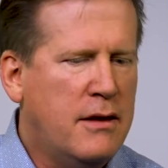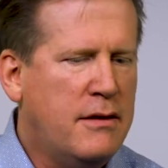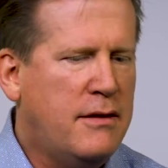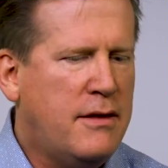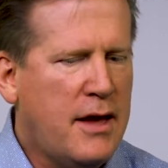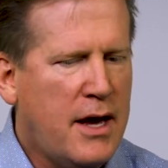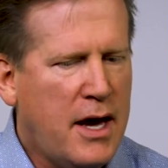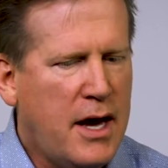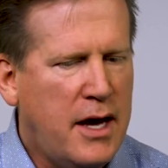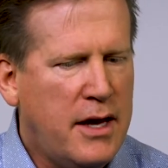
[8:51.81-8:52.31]

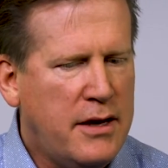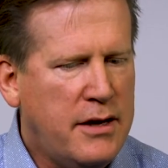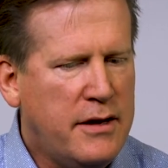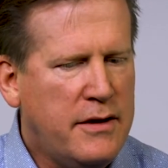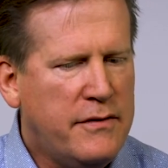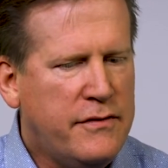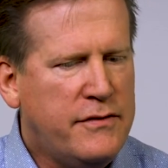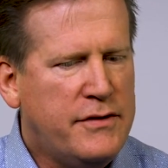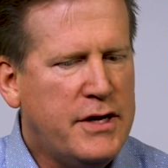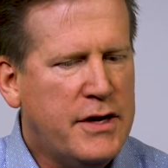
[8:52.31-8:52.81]
that
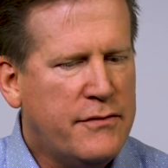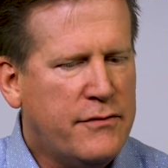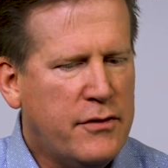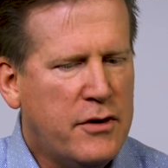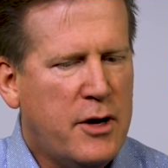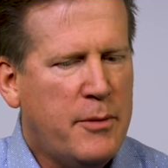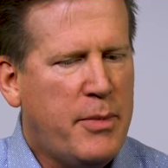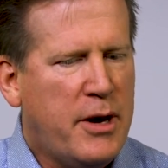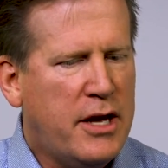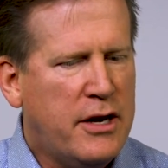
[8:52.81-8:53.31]
is different
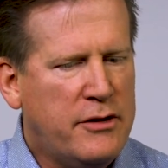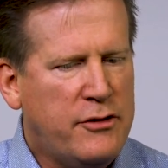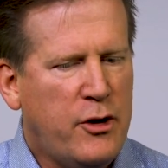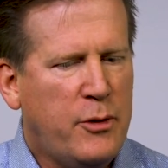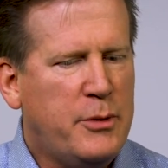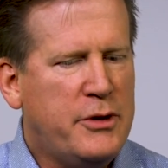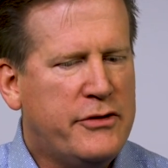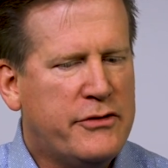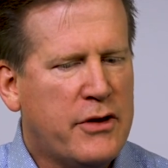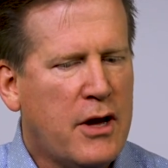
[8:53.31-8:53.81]
about
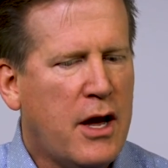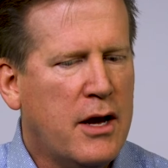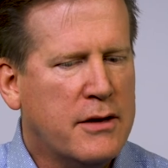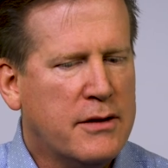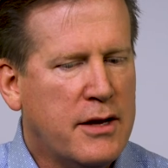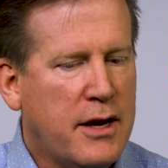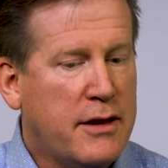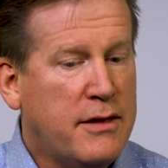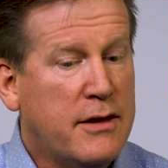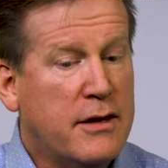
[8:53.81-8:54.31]
Adobe Stock
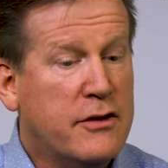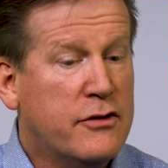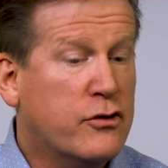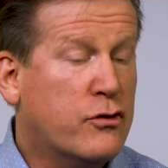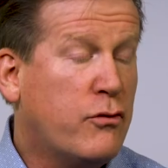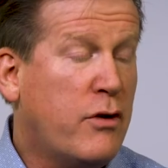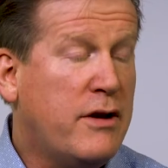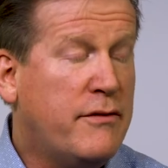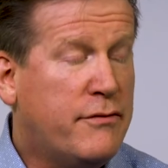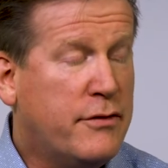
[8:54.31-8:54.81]
that I think is
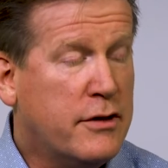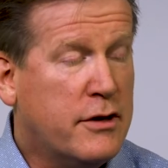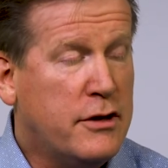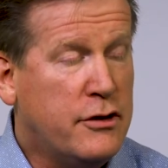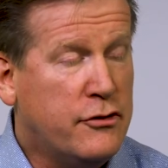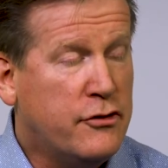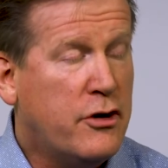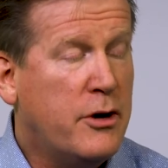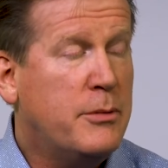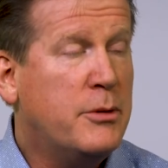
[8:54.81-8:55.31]
great for the
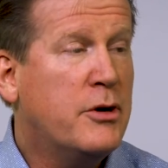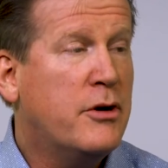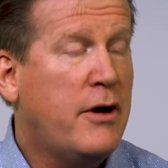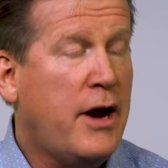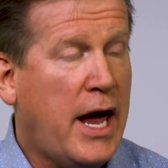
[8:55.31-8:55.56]
contributor